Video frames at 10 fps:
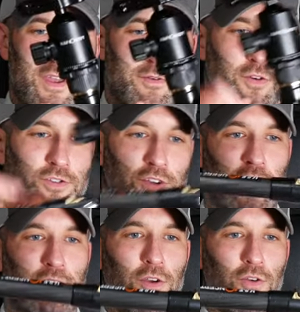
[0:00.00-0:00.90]
because the
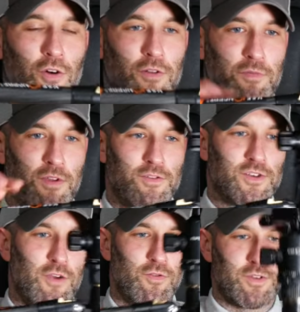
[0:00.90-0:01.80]
centre column
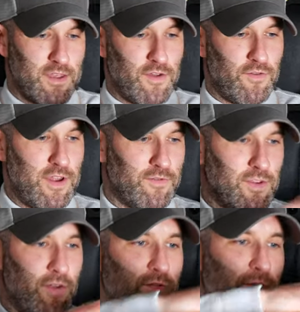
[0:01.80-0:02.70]
comes out, get right
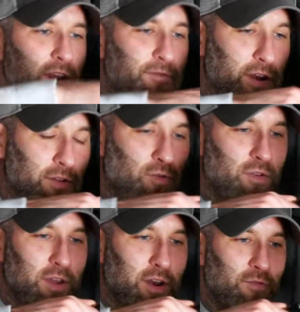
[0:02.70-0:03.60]
down very, very low
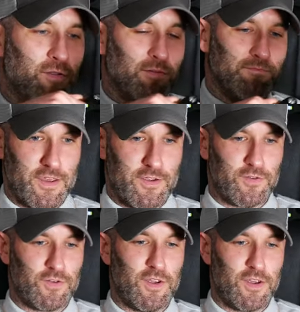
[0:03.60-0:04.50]
to the ground.
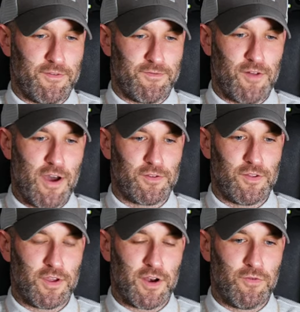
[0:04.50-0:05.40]
So you can get flat to
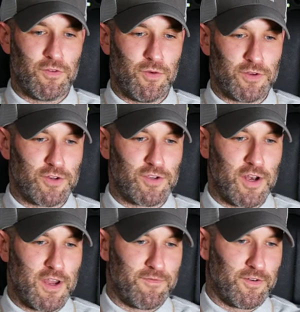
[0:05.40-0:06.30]
the ground, which is
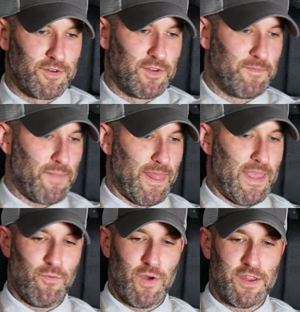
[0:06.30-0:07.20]
great for
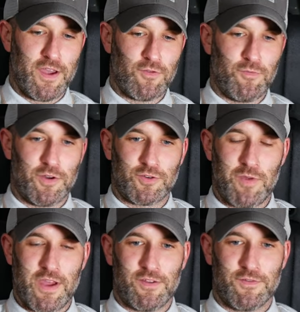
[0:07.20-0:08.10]
wide angle
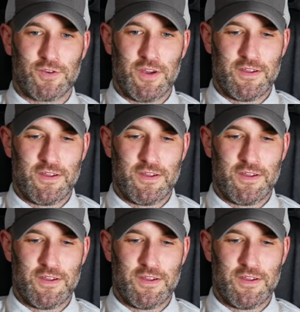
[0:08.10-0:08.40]
perspectives.